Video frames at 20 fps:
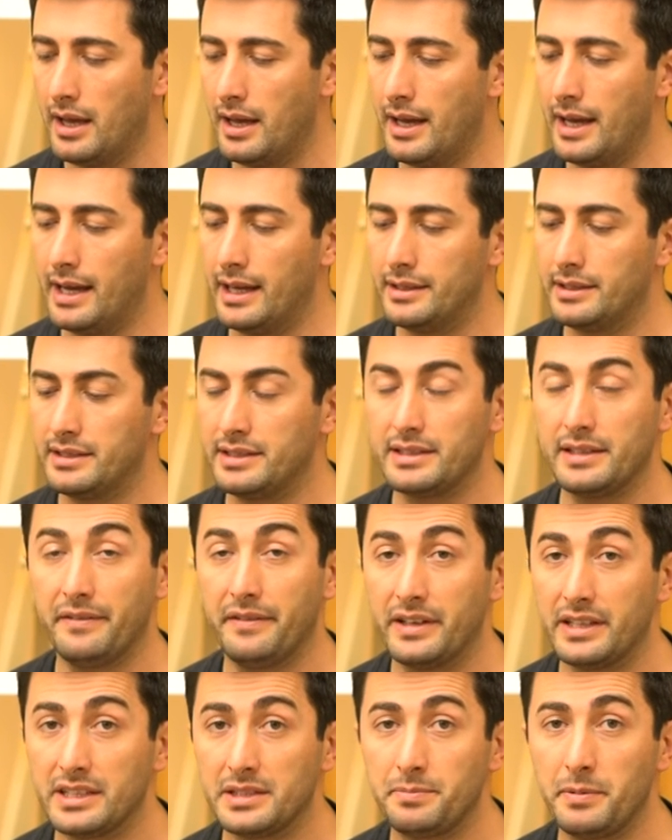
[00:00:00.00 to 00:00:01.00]
and this is a
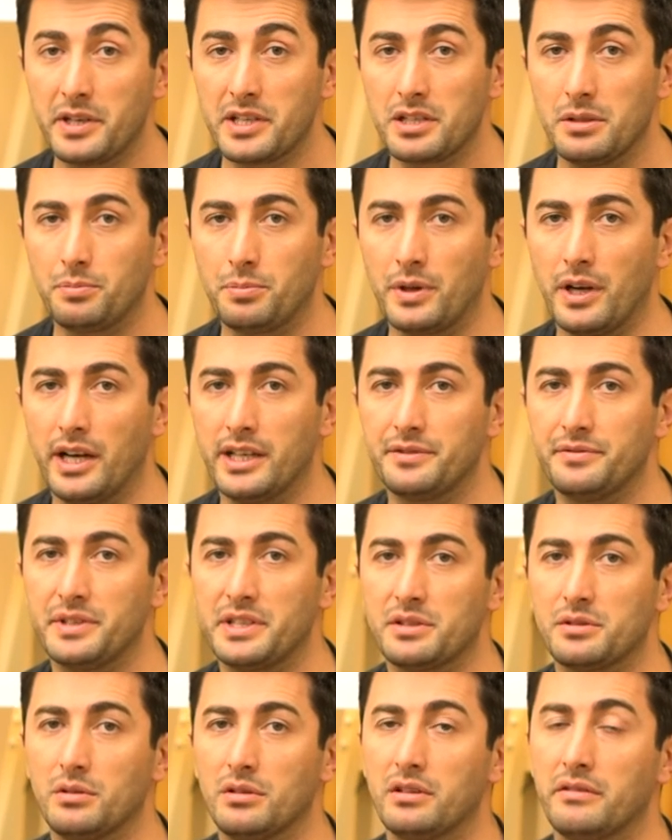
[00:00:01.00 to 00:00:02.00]
very special price which
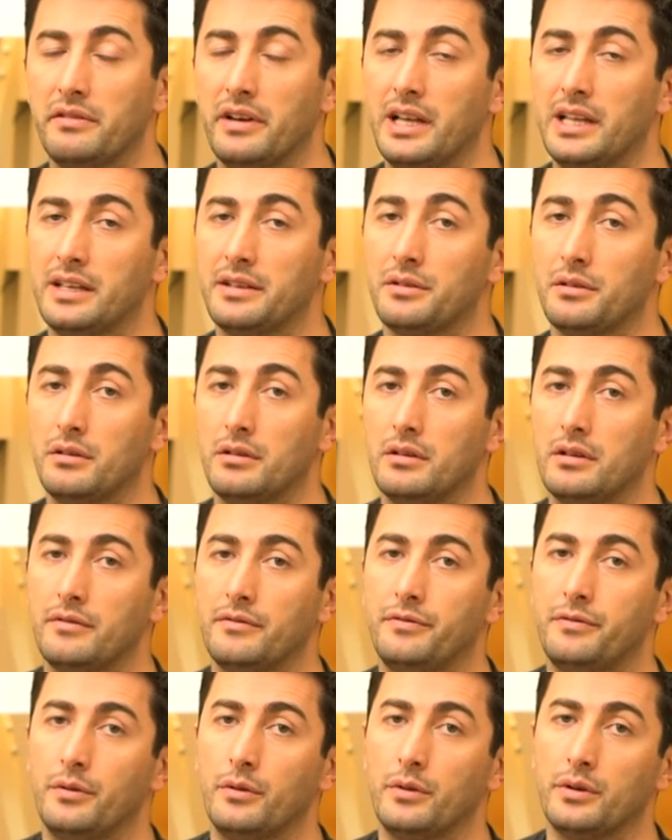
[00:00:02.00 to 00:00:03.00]
is only valid
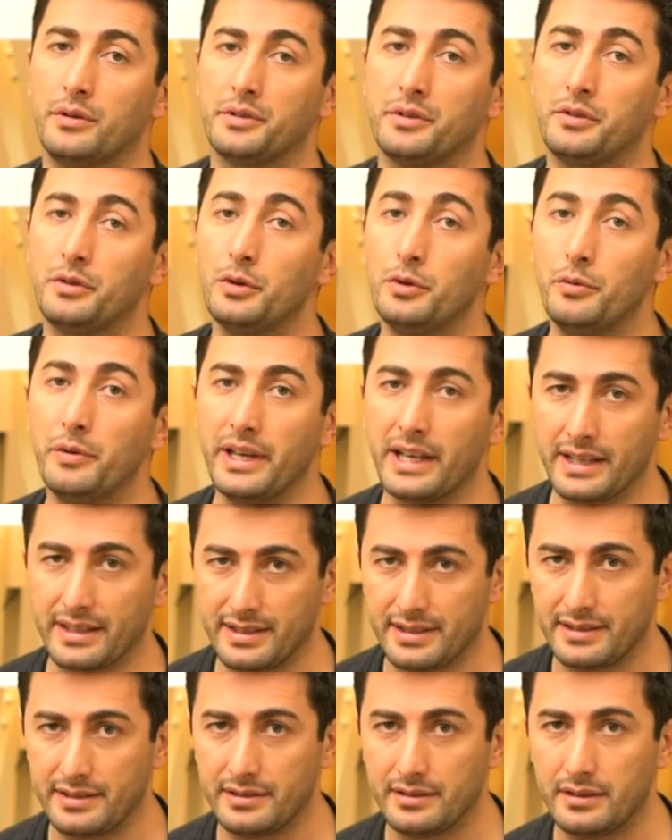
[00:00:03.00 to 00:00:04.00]
for two
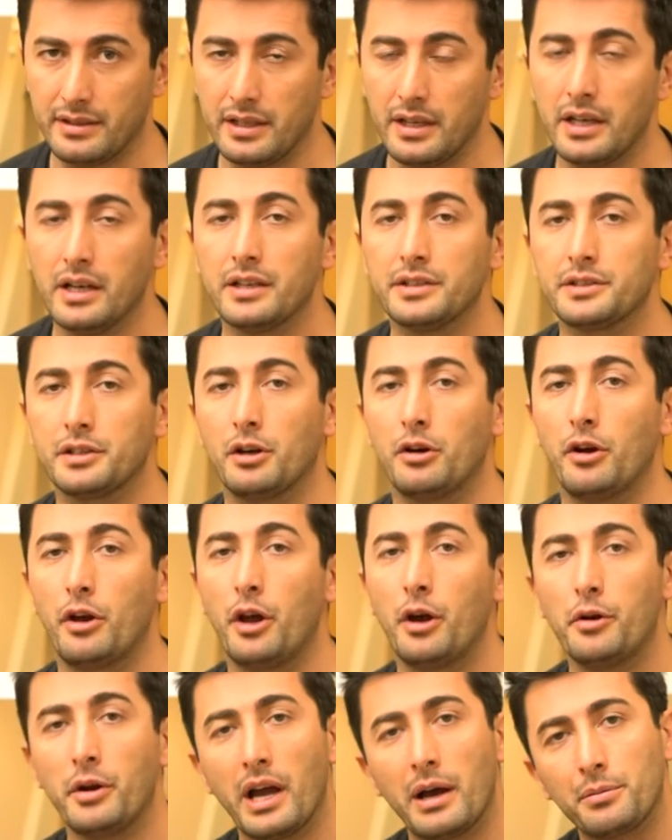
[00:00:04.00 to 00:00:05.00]
weeks, so
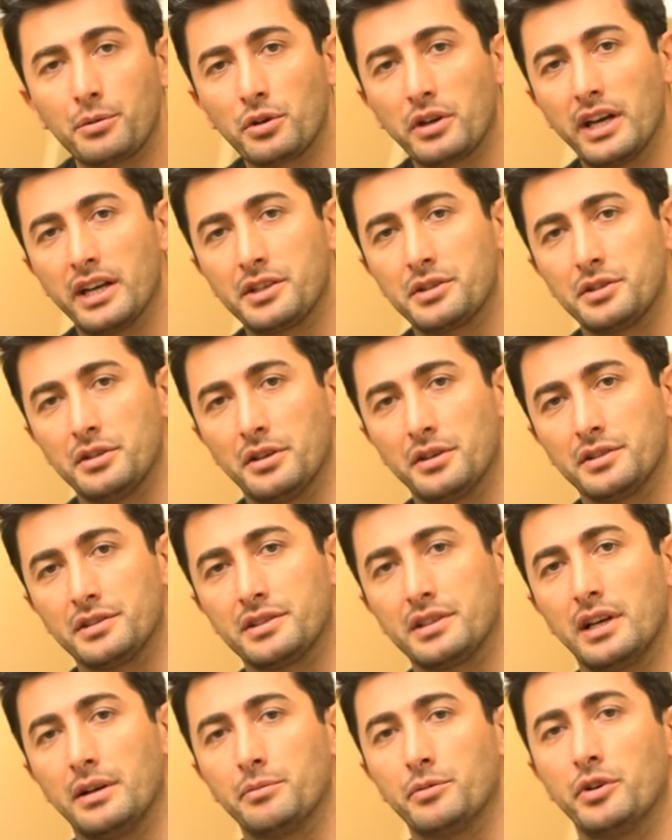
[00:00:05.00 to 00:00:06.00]
hurry up to get yours.
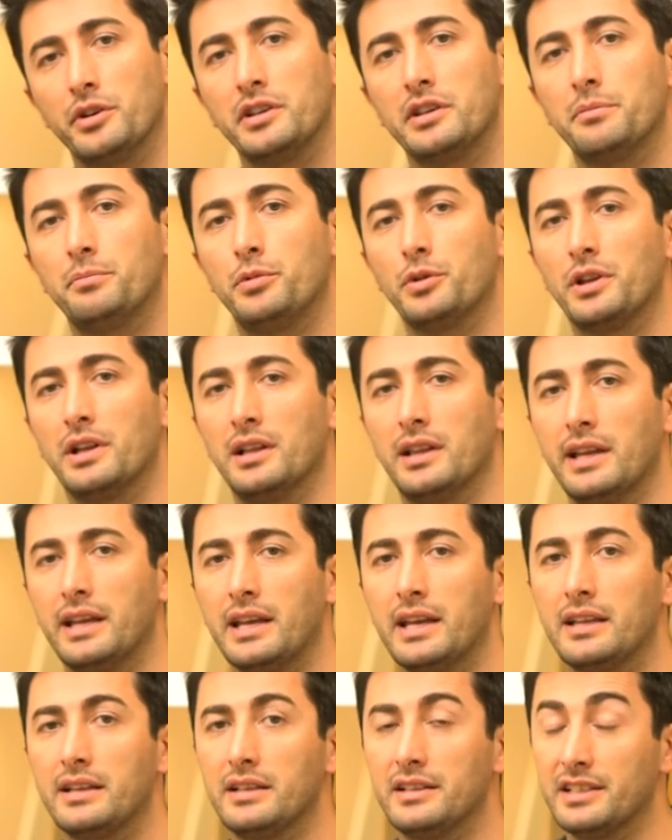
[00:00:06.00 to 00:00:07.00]
I'm going to put a
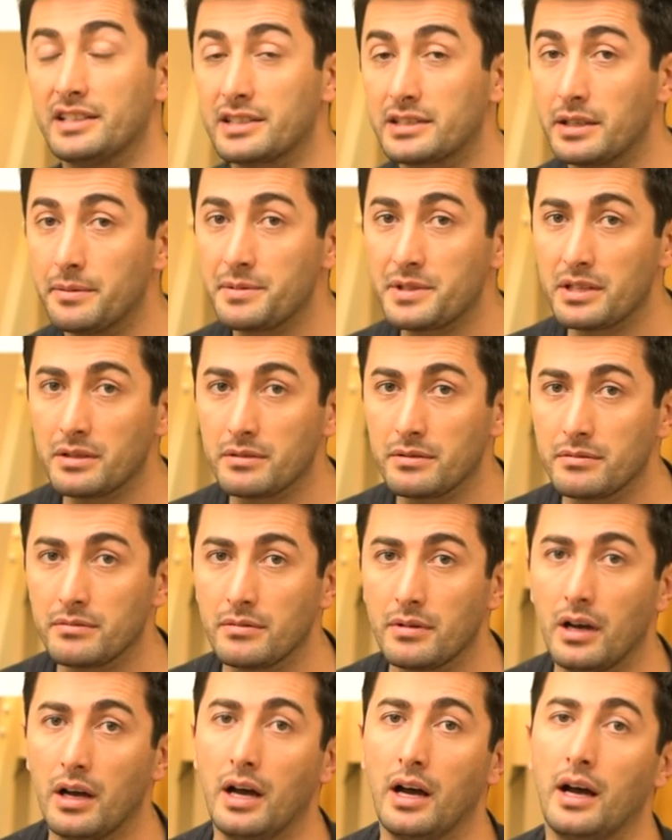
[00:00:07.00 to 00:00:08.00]
link in the description
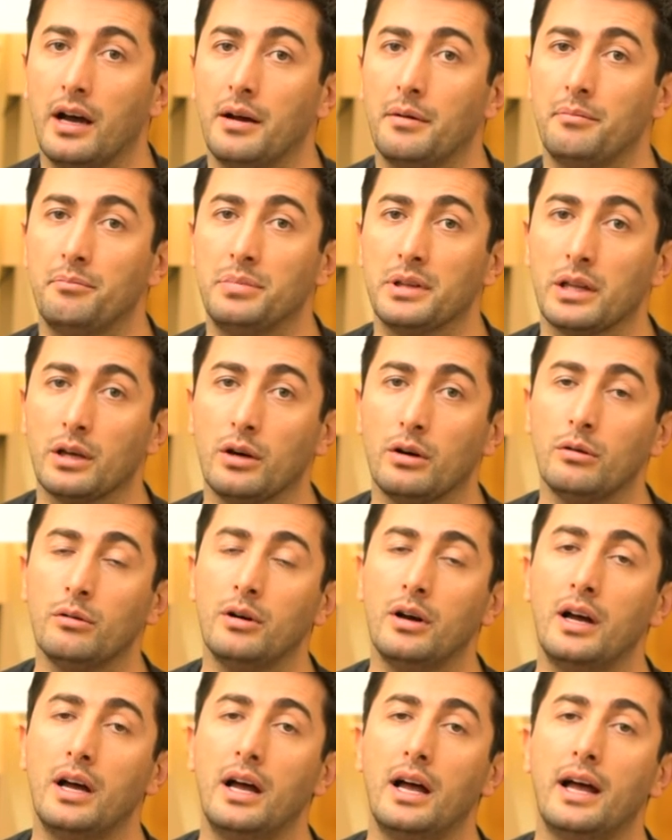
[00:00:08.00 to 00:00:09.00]
uh, below,
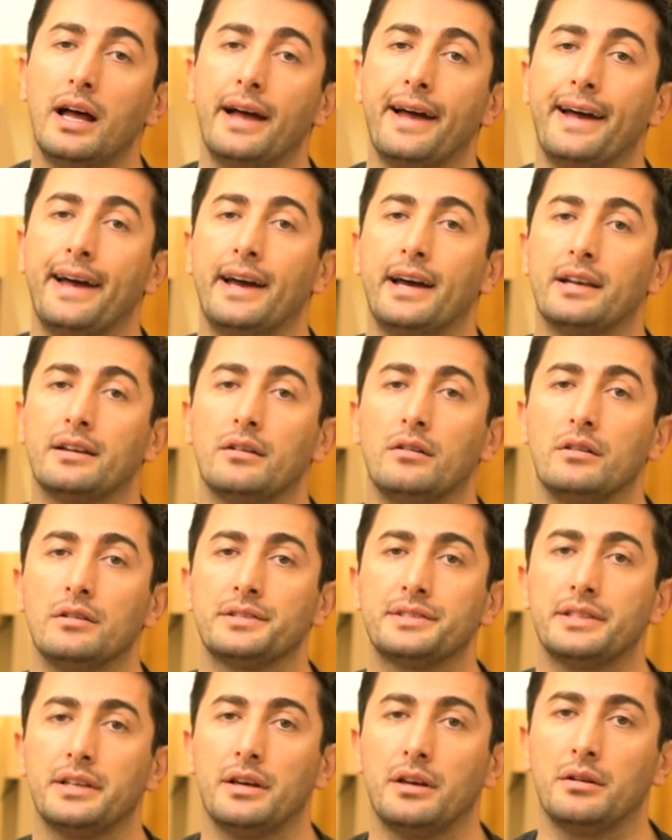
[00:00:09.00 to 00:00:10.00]
and
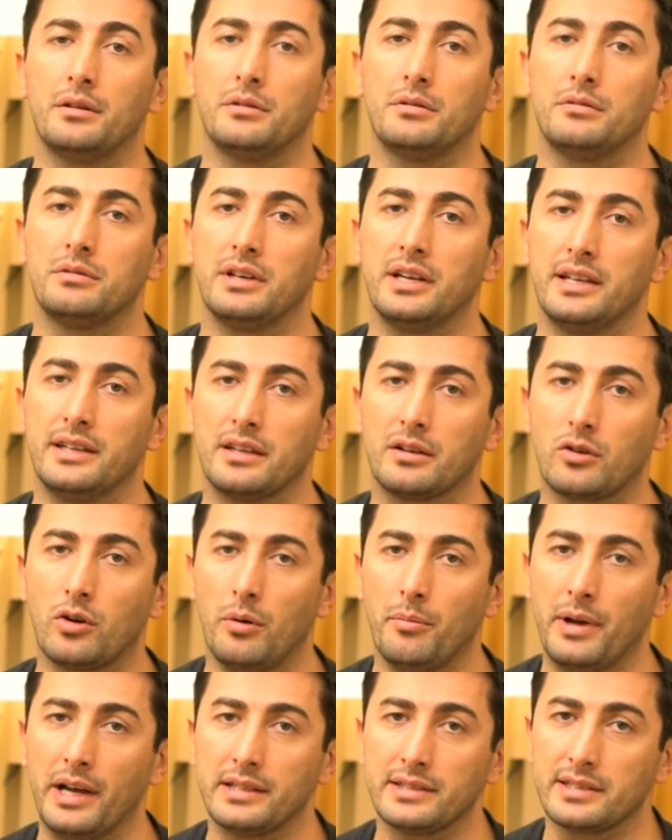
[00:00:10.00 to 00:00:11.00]
also in the
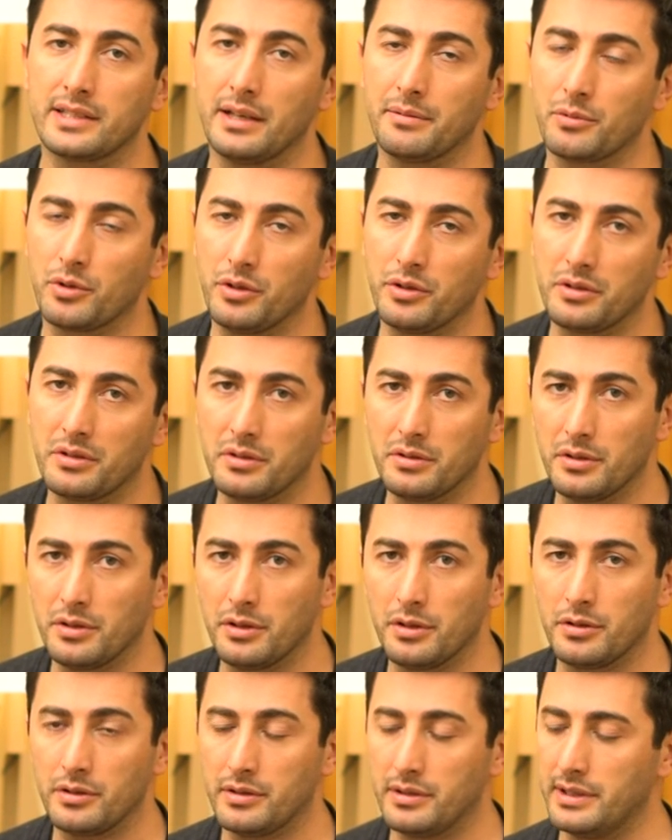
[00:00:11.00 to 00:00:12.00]
comments I'm going
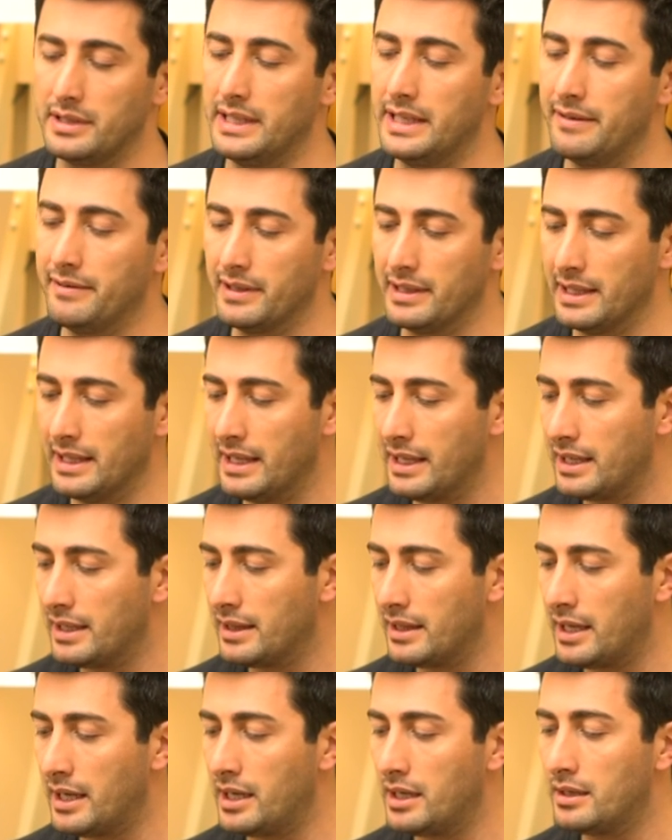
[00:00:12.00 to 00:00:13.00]
to leave a link in
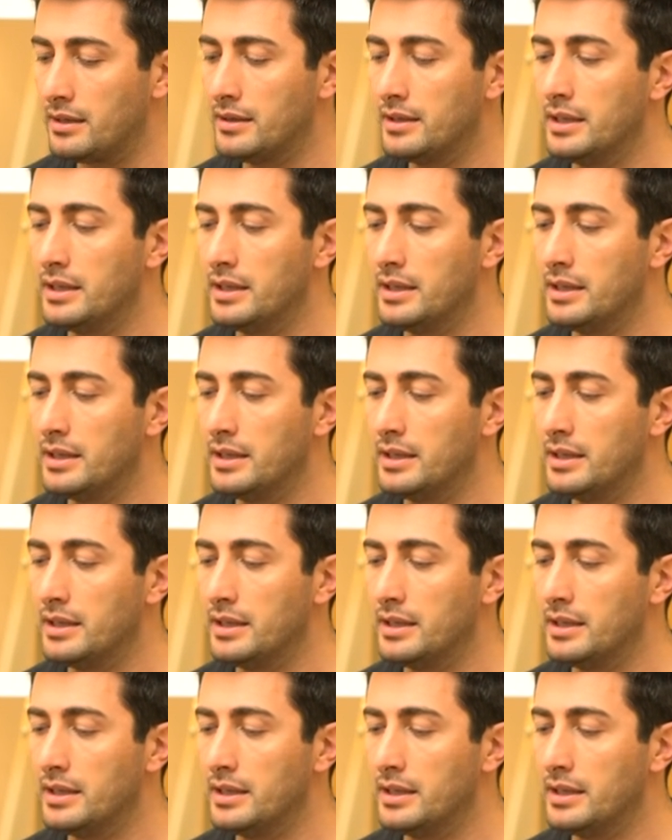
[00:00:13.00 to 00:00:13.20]
there.